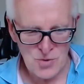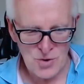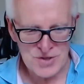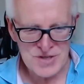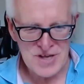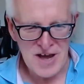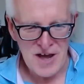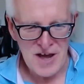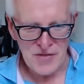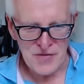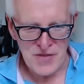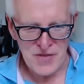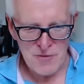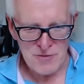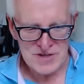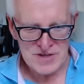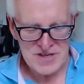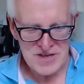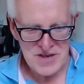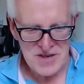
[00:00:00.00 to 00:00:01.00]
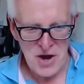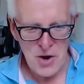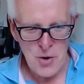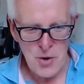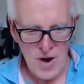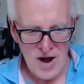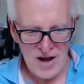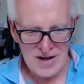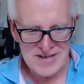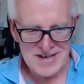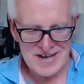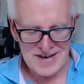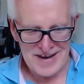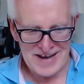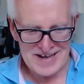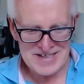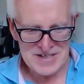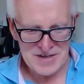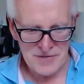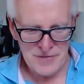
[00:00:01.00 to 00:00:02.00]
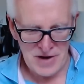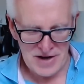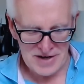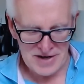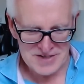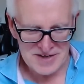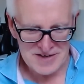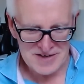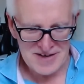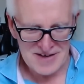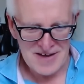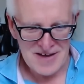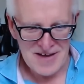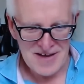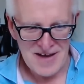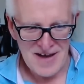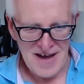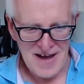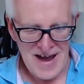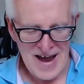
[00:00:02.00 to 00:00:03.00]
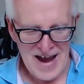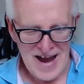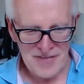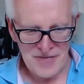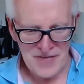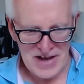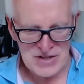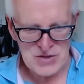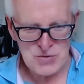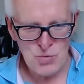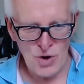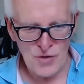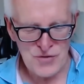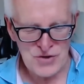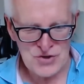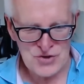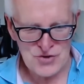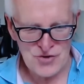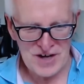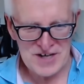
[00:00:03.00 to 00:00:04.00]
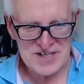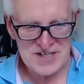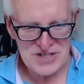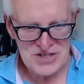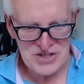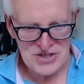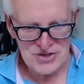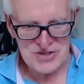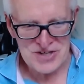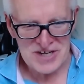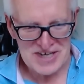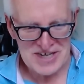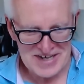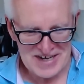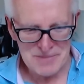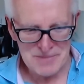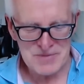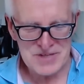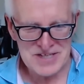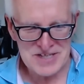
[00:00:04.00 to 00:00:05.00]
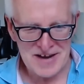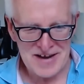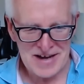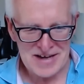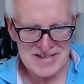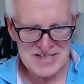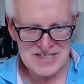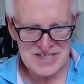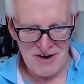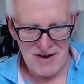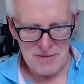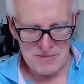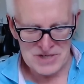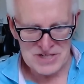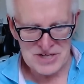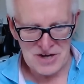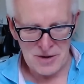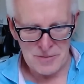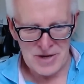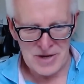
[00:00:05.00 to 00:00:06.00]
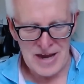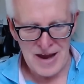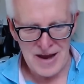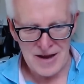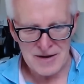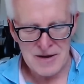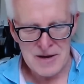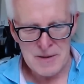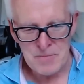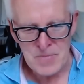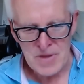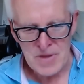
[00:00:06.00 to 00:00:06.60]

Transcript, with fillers: was there is no unconnected event, and that's what the traders used to keep saying time and time again.